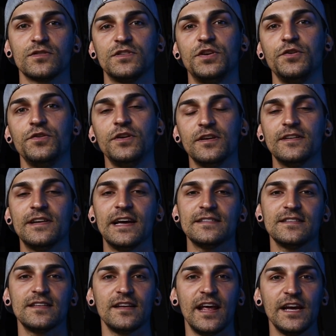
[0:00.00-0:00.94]
to your
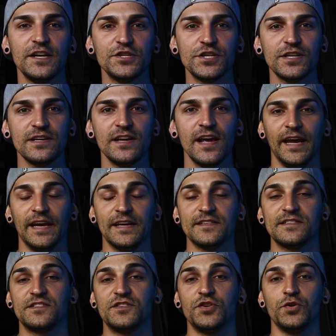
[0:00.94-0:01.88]
destination
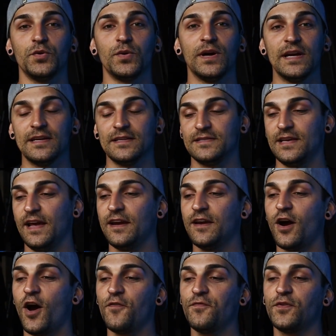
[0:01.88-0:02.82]
is to
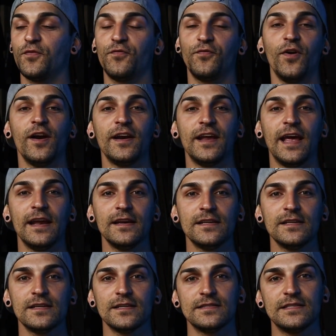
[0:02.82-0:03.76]
take off the front
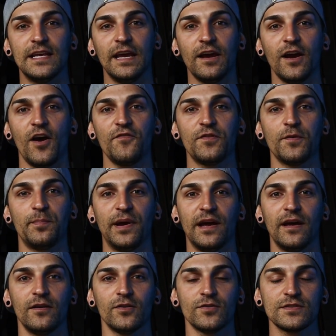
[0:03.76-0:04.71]
end, take off the
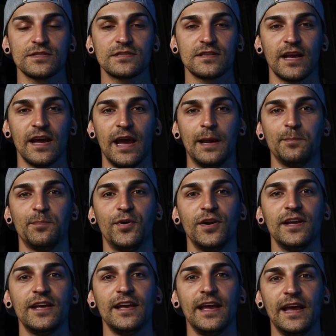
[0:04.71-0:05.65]
pedals, and
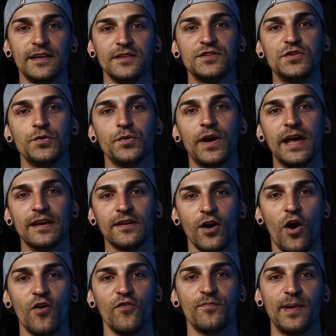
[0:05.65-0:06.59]
put it into a
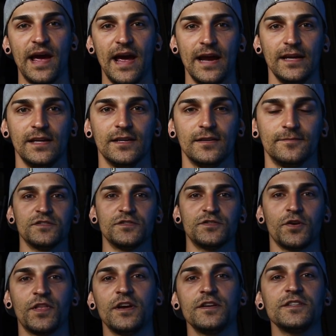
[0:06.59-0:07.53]
golf bag.
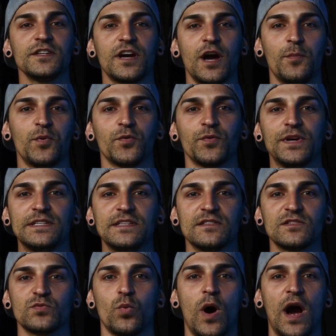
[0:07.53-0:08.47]
So there's a couple
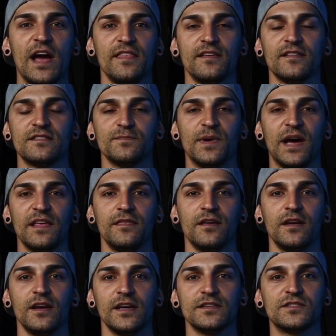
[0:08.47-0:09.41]
reasons why this
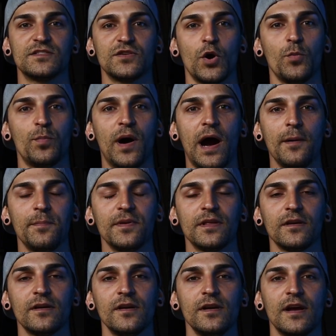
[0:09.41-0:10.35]
method is so
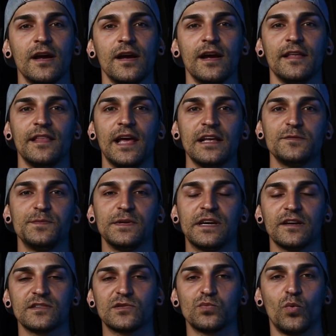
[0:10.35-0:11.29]
popular, and that's
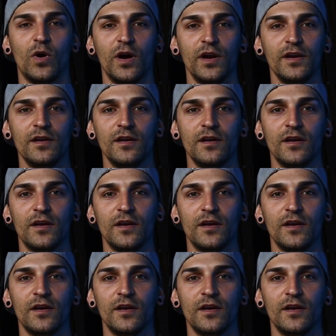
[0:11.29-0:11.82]
because one,